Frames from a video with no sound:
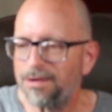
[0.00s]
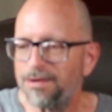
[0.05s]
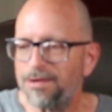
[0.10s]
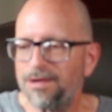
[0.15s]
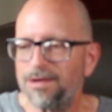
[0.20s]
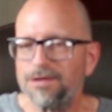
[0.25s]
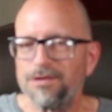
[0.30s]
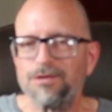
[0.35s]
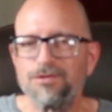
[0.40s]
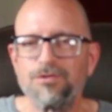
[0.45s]

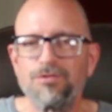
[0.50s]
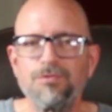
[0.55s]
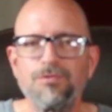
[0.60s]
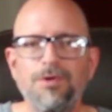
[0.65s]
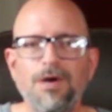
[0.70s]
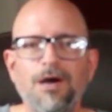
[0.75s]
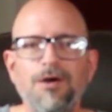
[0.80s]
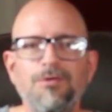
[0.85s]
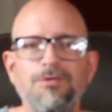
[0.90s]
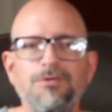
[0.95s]
takes
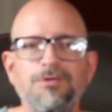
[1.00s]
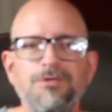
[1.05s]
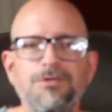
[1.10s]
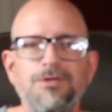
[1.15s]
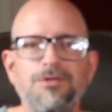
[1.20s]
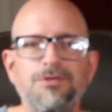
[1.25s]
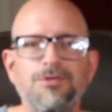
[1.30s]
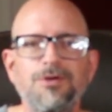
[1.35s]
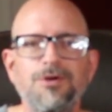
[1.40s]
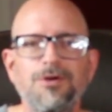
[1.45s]
2 hours to
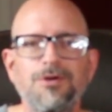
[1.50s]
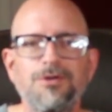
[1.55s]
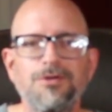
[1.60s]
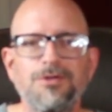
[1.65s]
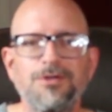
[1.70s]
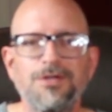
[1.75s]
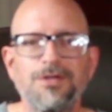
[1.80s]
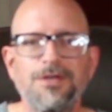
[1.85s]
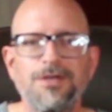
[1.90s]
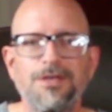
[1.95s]

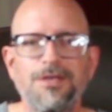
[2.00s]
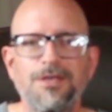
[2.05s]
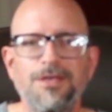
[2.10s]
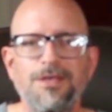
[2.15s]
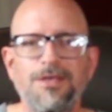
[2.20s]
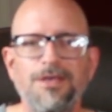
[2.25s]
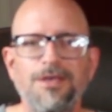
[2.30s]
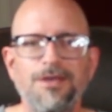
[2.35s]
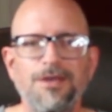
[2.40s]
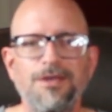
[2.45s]
charge.
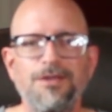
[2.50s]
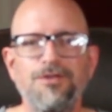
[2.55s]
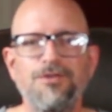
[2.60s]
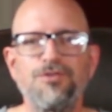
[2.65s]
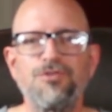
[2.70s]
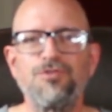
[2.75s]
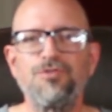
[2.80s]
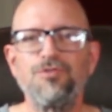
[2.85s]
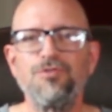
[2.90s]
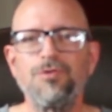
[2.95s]

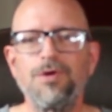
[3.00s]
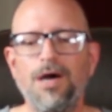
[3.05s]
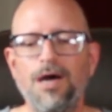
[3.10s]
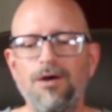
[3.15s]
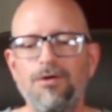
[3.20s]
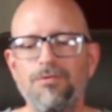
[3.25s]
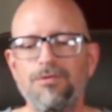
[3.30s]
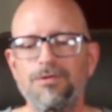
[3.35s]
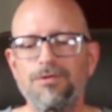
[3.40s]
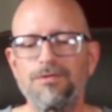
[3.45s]
2
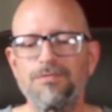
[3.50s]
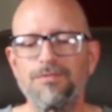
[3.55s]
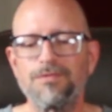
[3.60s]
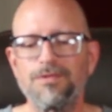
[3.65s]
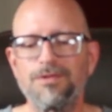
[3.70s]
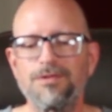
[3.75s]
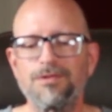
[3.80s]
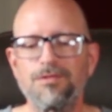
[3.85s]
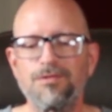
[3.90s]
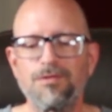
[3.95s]
hours for
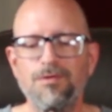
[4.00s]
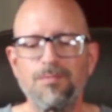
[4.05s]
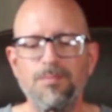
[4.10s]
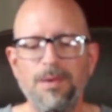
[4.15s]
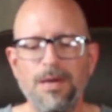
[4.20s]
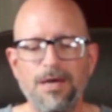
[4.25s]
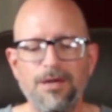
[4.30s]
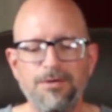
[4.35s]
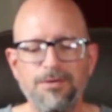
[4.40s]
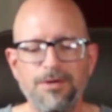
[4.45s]
this little
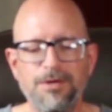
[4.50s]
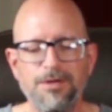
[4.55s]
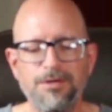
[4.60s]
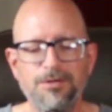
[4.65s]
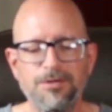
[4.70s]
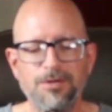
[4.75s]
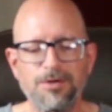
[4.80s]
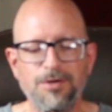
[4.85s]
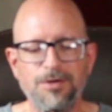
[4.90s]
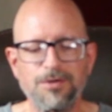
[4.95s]
battery to
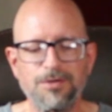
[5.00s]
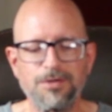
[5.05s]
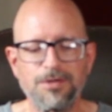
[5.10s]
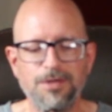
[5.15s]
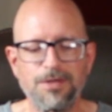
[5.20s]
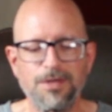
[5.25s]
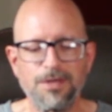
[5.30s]
charge.